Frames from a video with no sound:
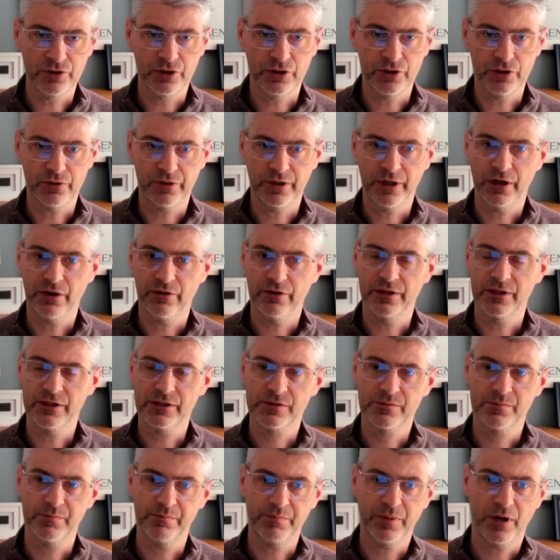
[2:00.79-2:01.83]
do here in
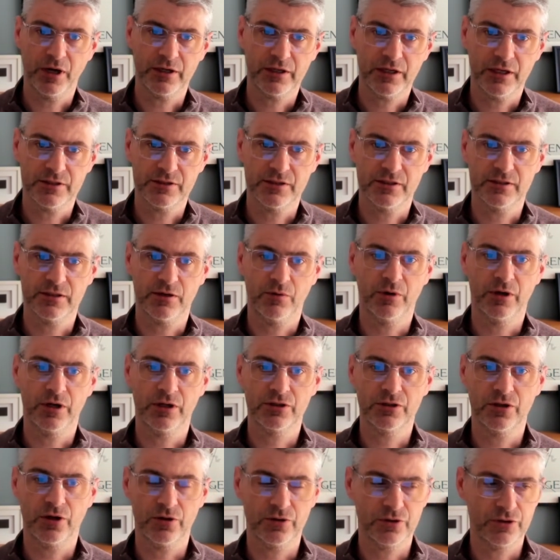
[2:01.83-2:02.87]
this podcast is I want to
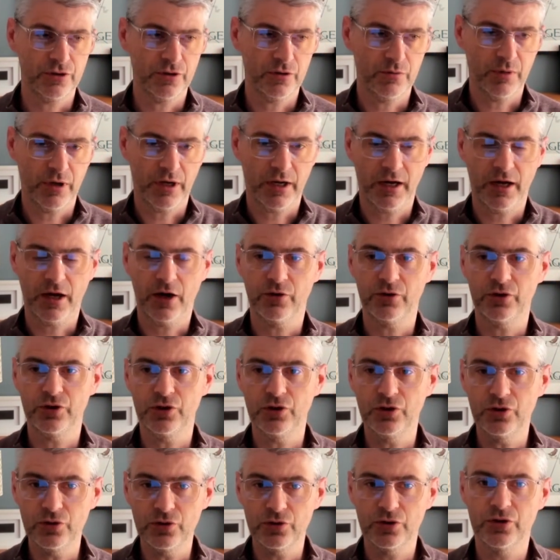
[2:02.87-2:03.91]
talk to you about how
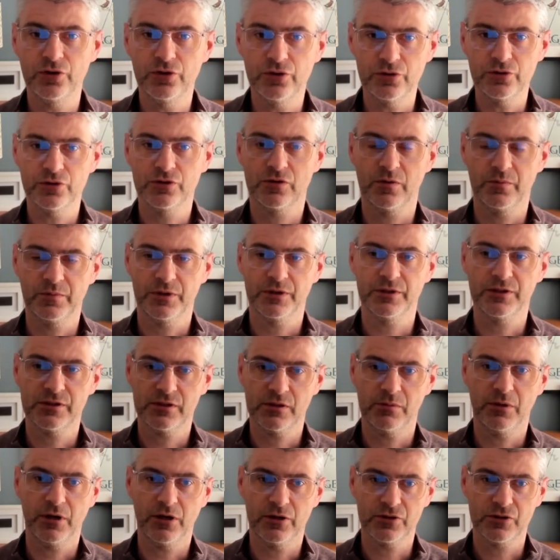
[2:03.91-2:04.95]
you can do something
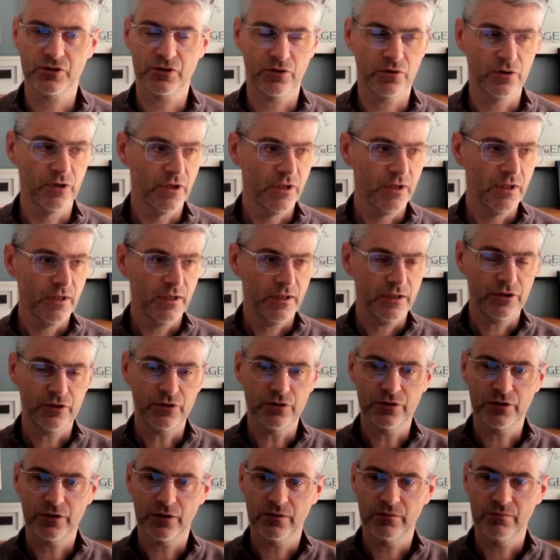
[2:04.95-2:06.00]
similar so
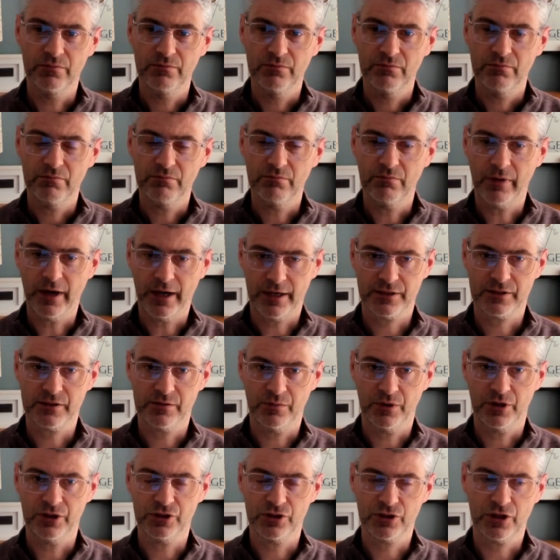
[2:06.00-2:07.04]
you can
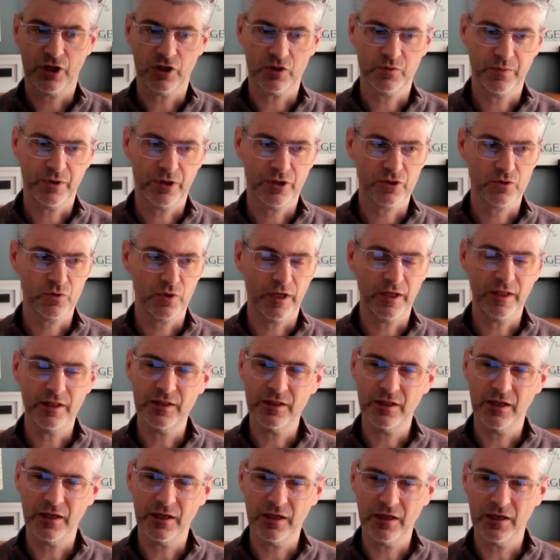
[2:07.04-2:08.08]
maximize your cost, because
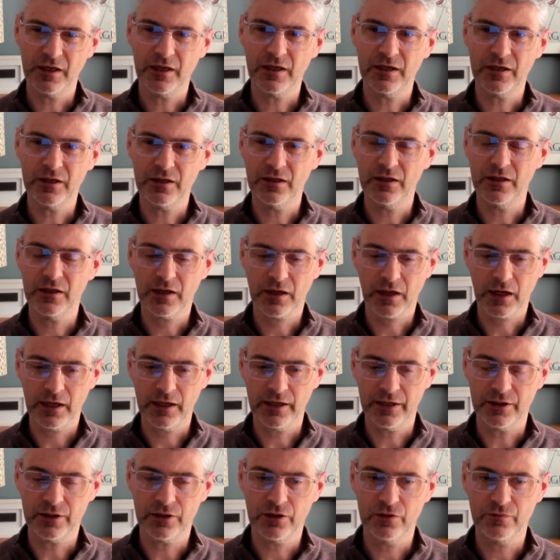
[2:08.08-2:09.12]
in the
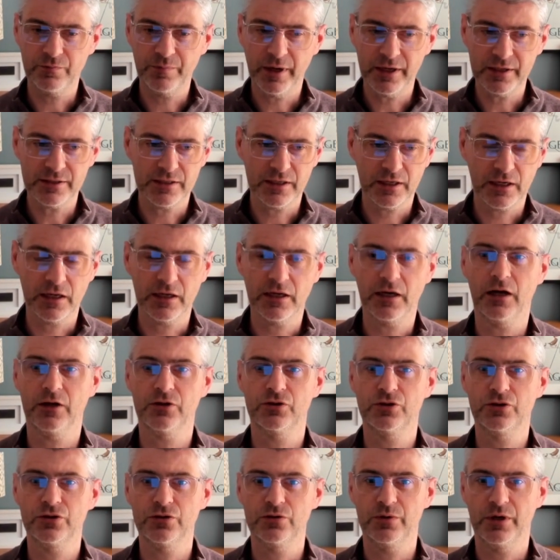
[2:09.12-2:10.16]
clinic you've basically got
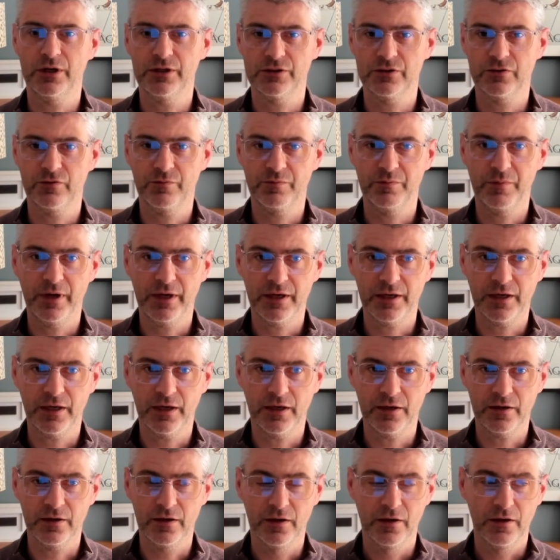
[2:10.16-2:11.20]
two ways of
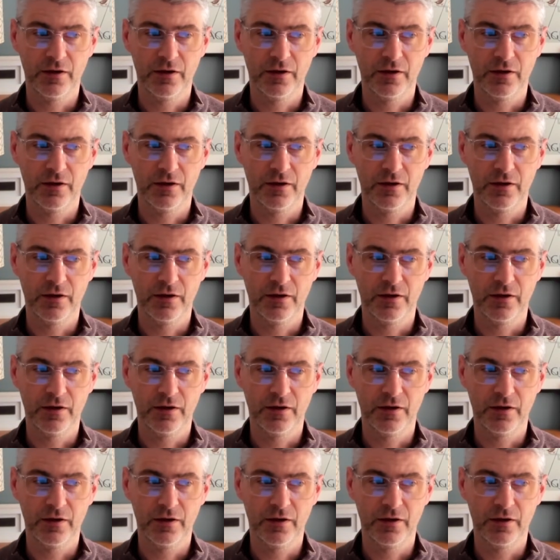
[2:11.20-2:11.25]
making